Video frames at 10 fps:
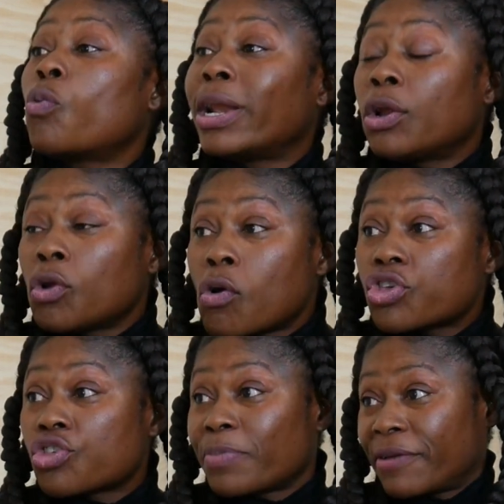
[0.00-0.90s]
were
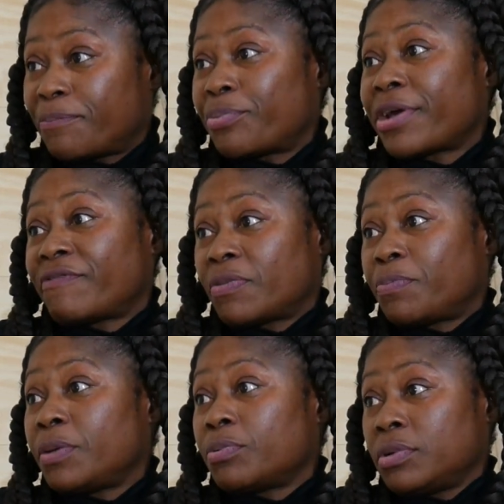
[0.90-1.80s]
lodged by private
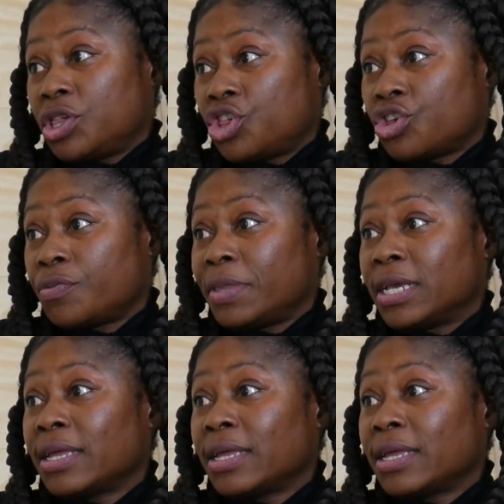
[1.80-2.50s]
people in Germany.